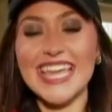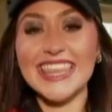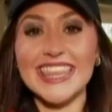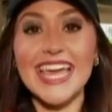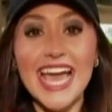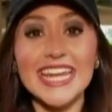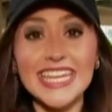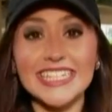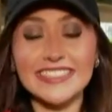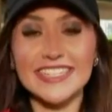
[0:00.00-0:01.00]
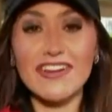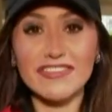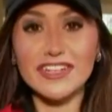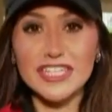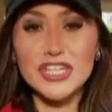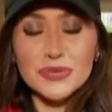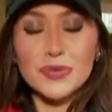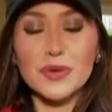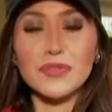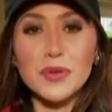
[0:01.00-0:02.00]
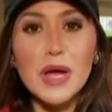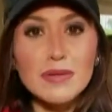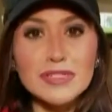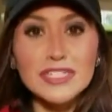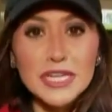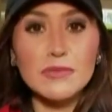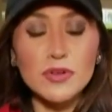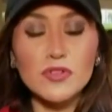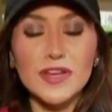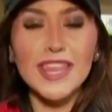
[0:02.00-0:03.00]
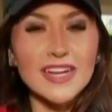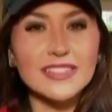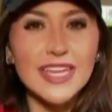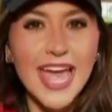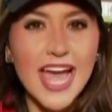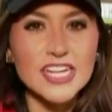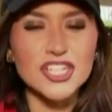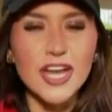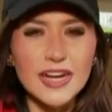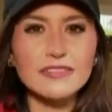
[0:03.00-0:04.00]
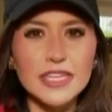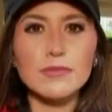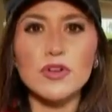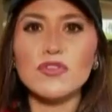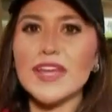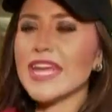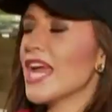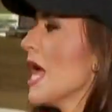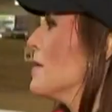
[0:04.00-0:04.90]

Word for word: And that is definitely true. If you come to see a movie, that's the catch. You got to see a movie.